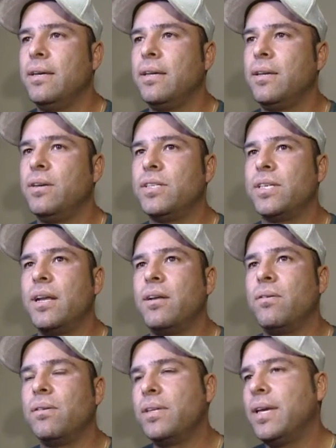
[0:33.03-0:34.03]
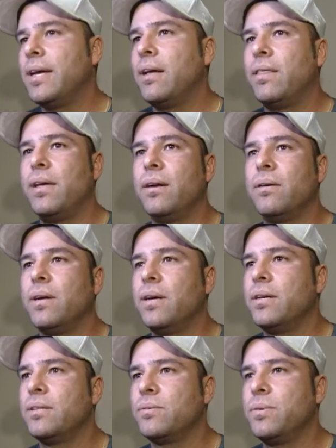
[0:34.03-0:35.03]
Just kind of get out
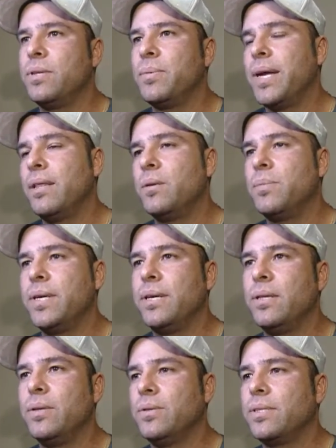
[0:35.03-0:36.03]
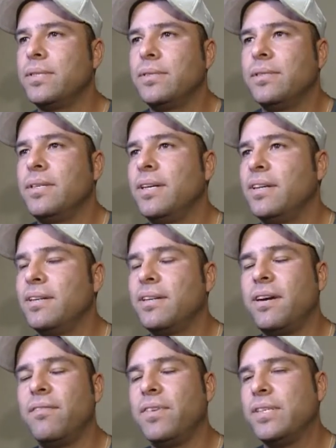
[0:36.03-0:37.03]
there, swing the bat a little bit, get loose, and
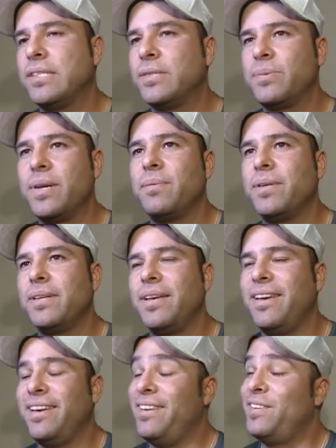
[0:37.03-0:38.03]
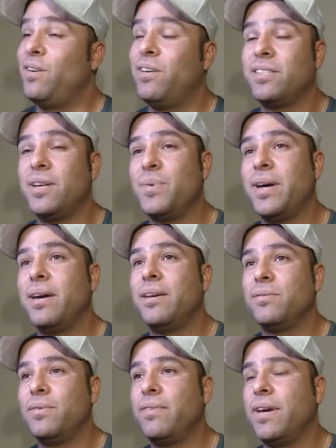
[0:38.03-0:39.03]
confidence is probably at an all-time high
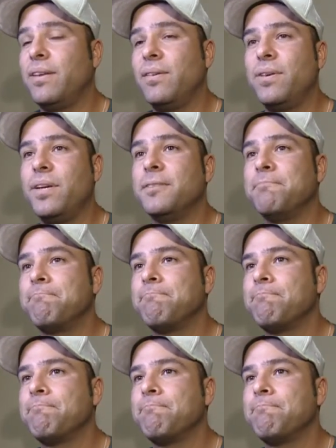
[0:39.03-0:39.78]
as we've had all year.